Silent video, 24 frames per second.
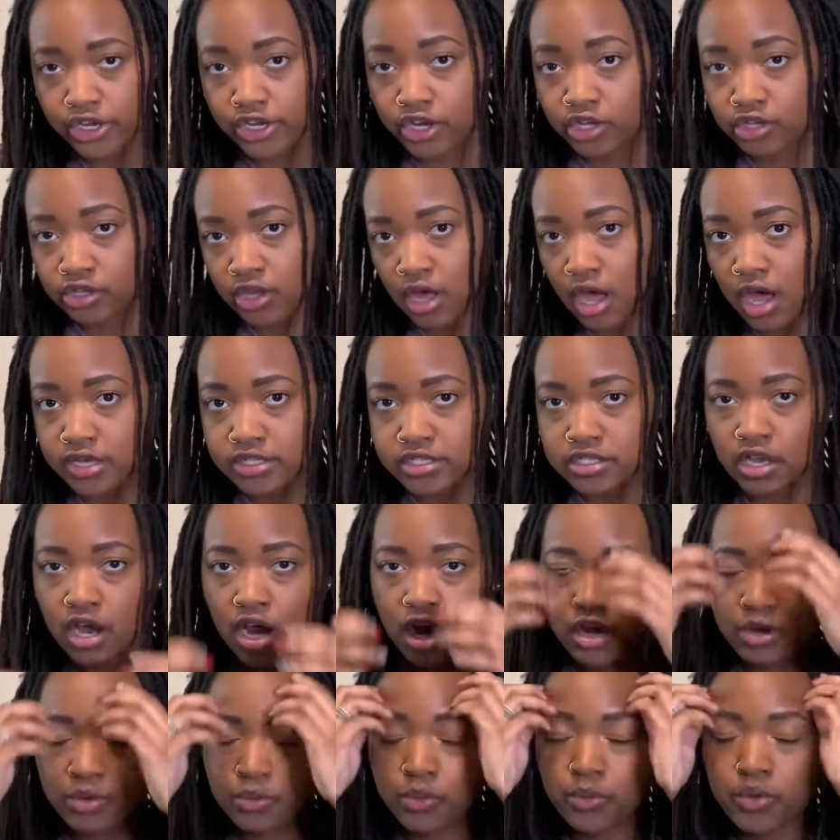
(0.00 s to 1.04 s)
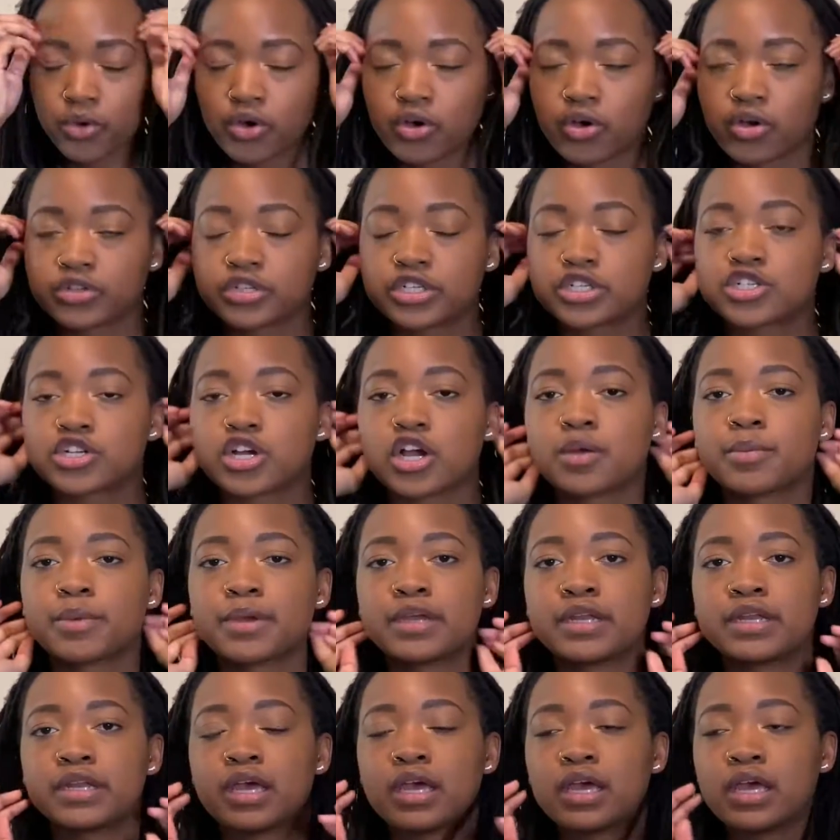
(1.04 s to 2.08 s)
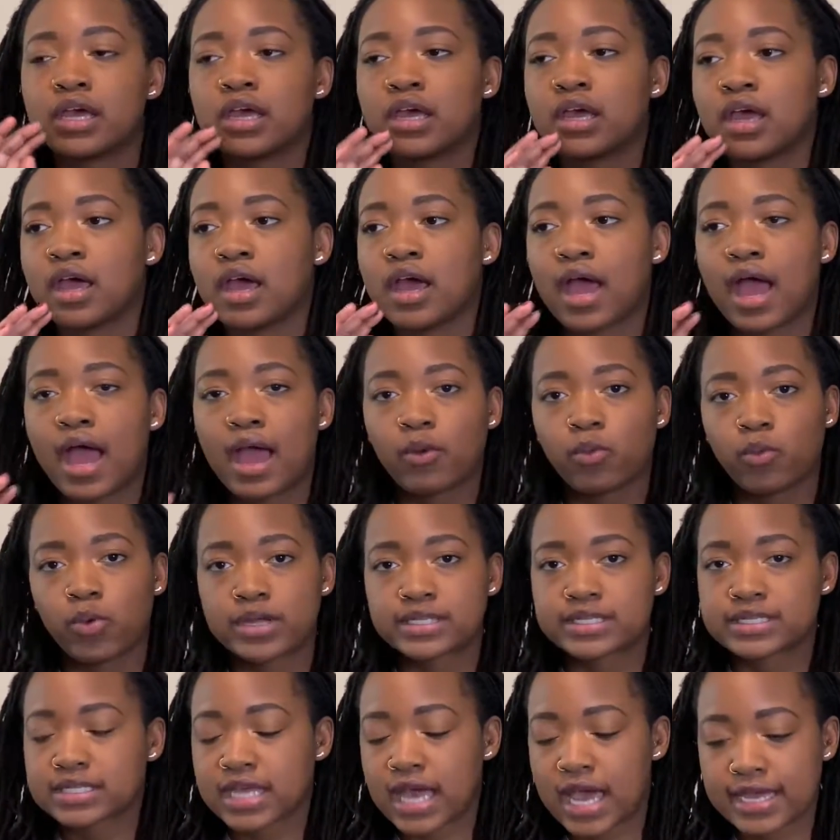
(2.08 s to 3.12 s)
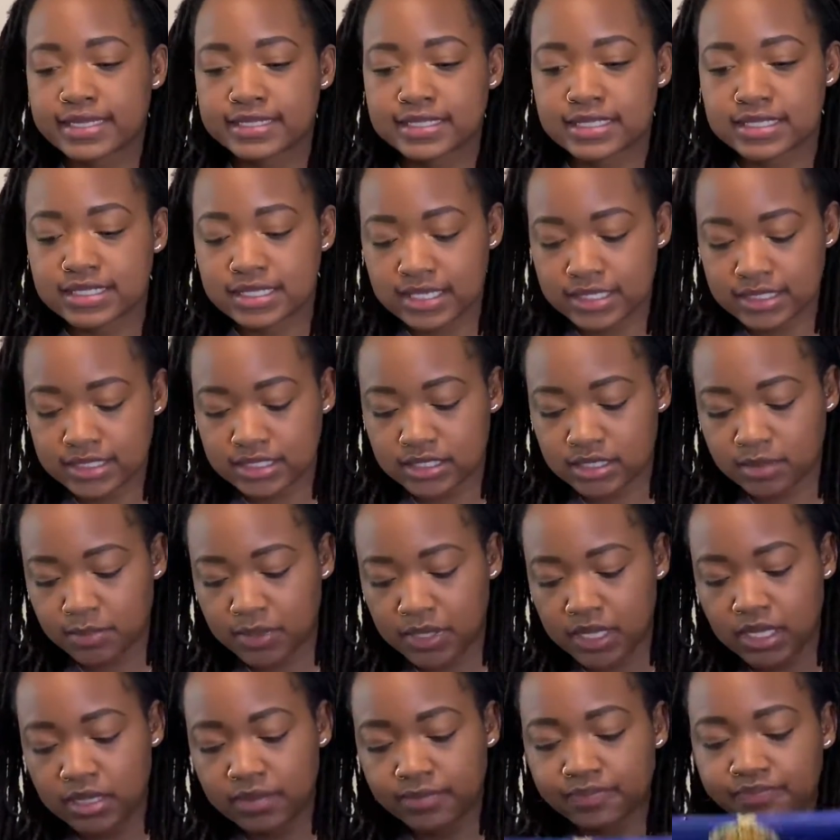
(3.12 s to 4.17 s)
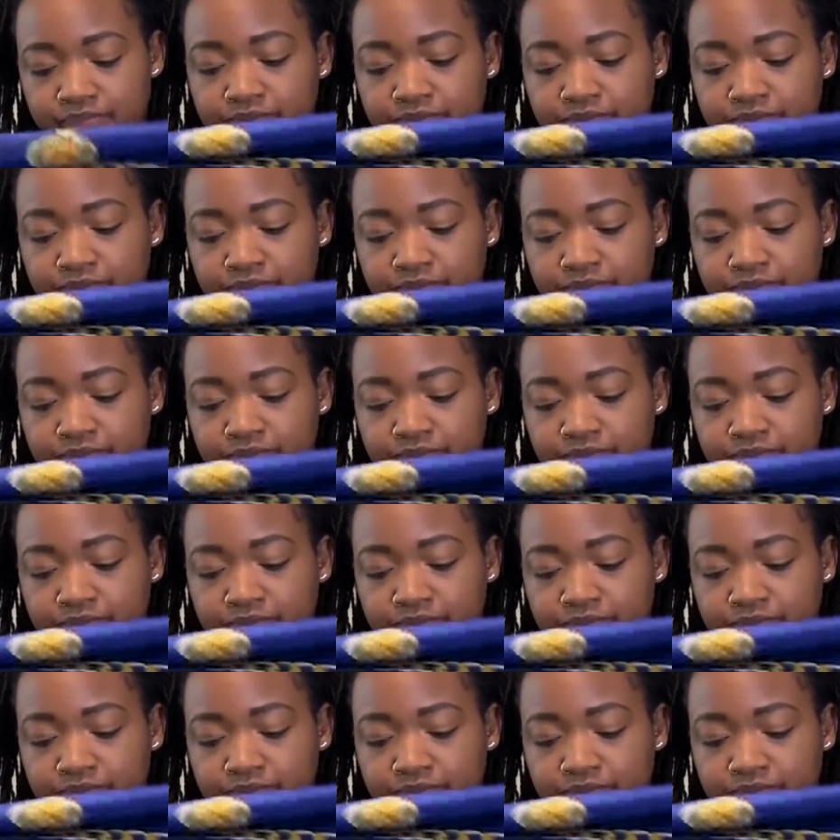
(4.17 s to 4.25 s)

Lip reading: your locks are will determine what size this needs to be.